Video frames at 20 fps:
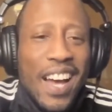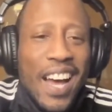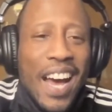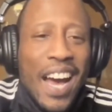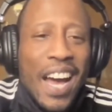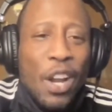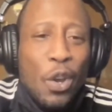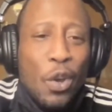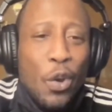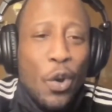
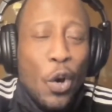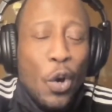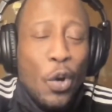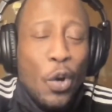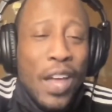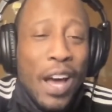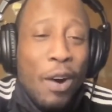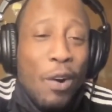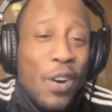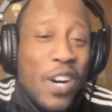I don't
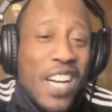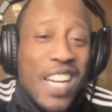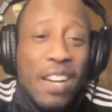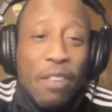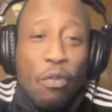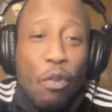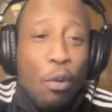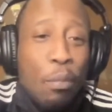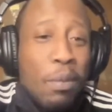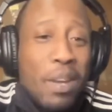know. That
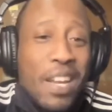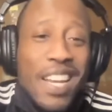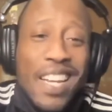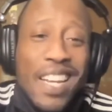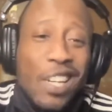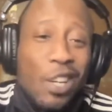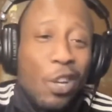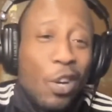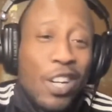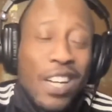one for
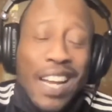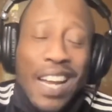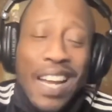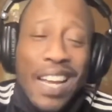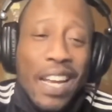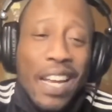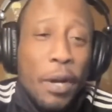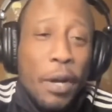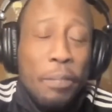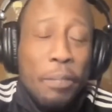me looked
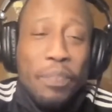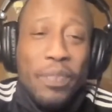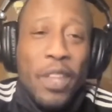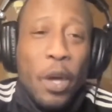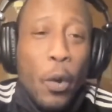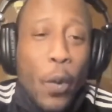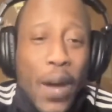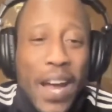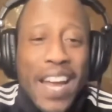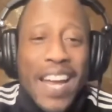like
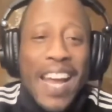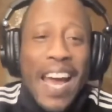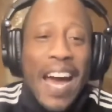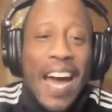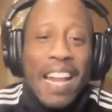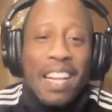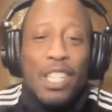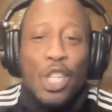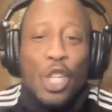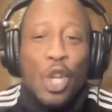the way he
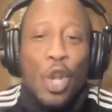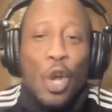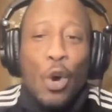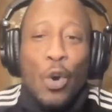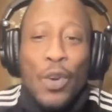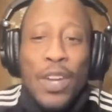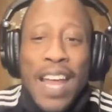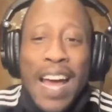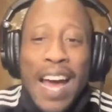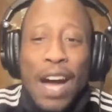kind of
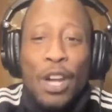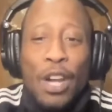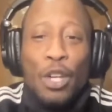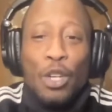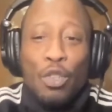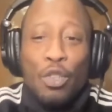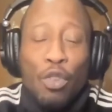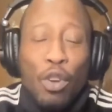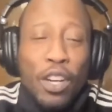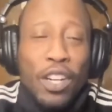slowed down
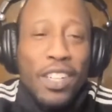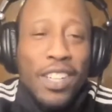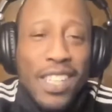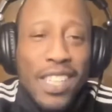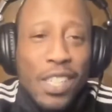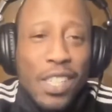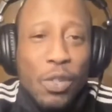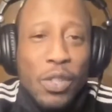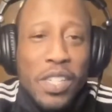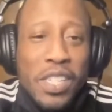and trickled
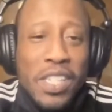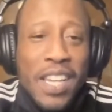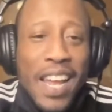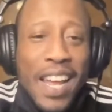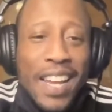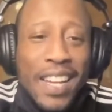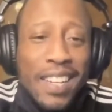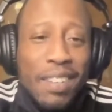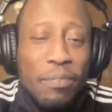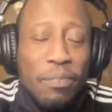into his
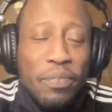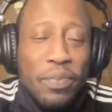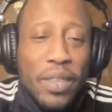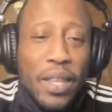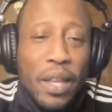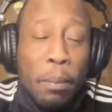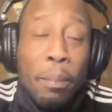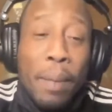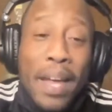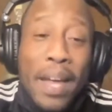net.
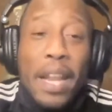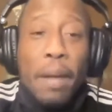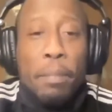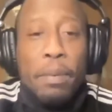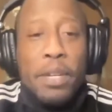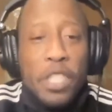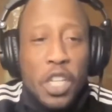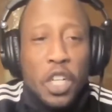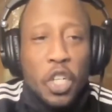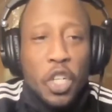Better
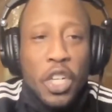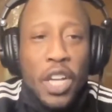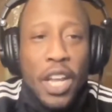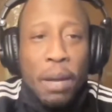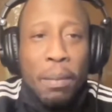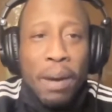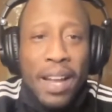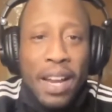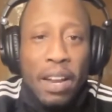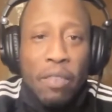
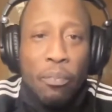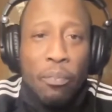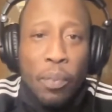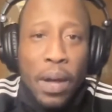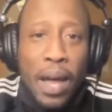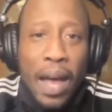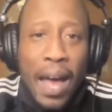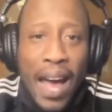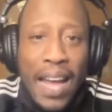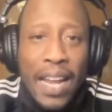positioning might have
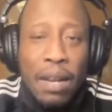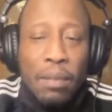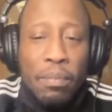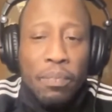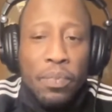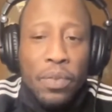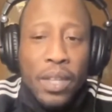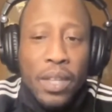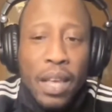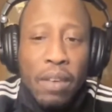
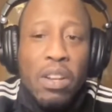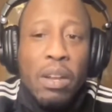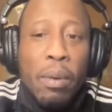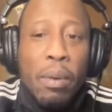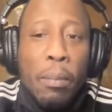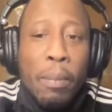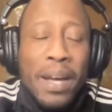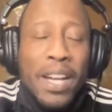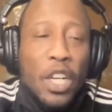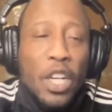given him
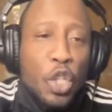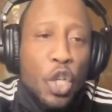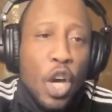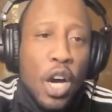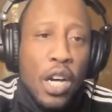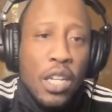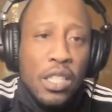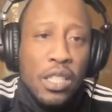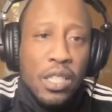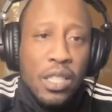a better
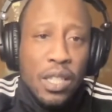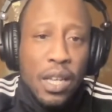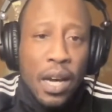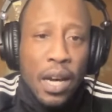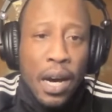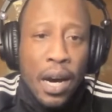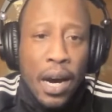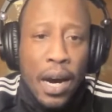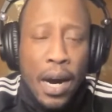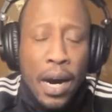chance.
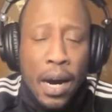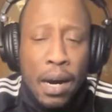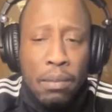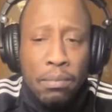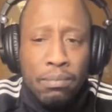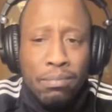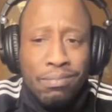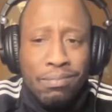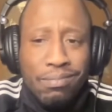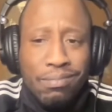
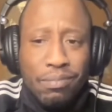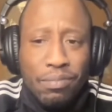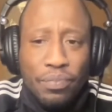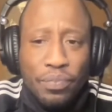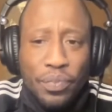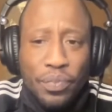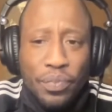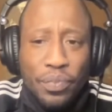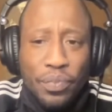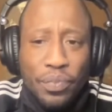
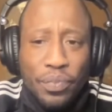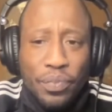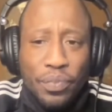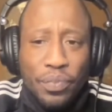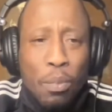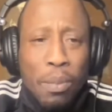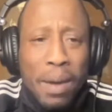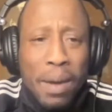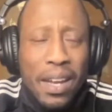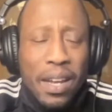What
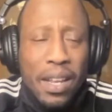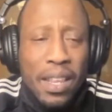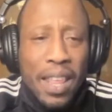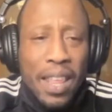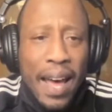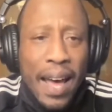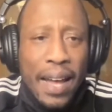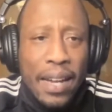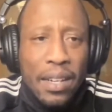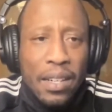do you make of
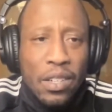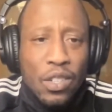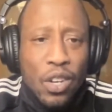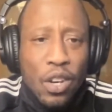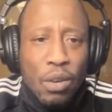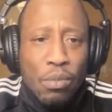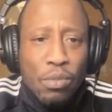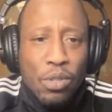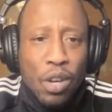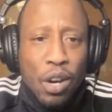that in
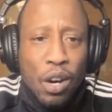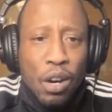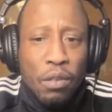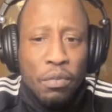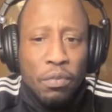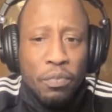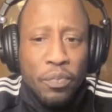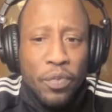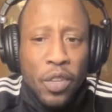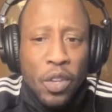terms
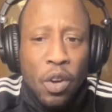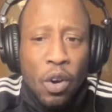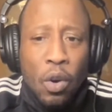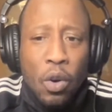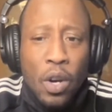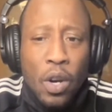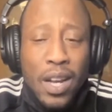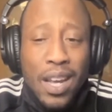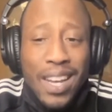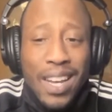of,
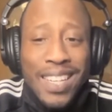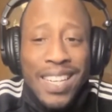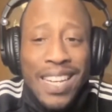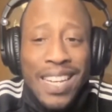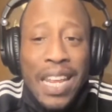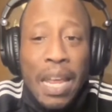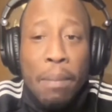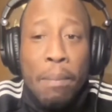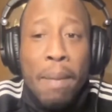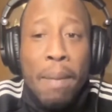
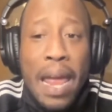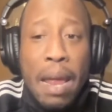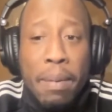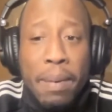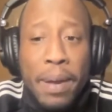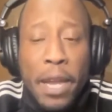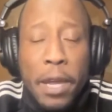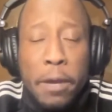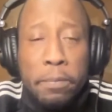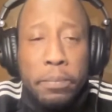did he
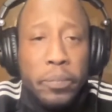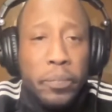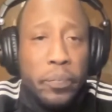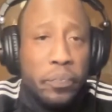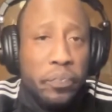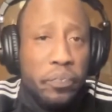maybe